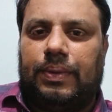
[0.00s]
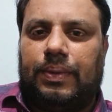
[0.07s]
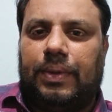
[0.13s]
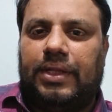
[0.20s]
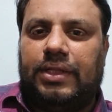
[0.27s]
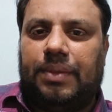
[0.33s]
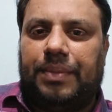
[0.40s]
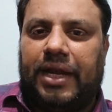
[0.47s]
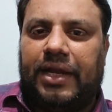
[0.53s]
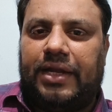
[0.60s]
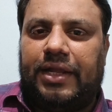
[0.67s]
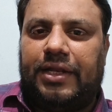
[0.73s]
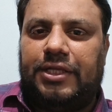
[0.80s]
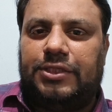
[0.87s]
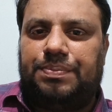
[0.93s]
When the
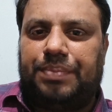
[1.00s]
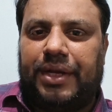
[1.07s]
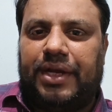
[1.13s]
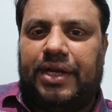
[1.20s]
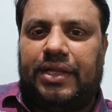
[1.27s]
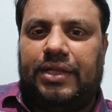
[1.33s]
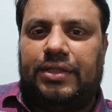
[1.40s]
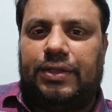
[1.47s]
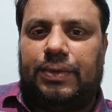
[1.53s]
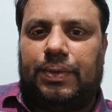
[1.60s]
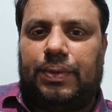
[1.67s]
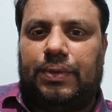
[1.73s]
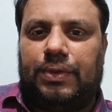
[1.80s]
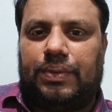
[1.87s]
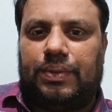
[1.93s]
matter is pending in the
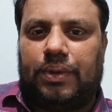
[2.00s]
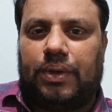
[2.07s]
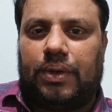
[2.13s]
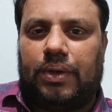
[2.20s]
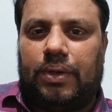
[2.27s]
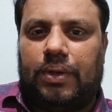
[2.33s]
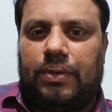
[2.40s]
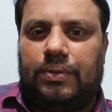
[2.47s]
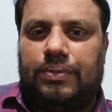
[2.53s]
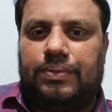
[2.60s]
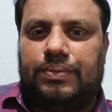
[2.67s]
court of law,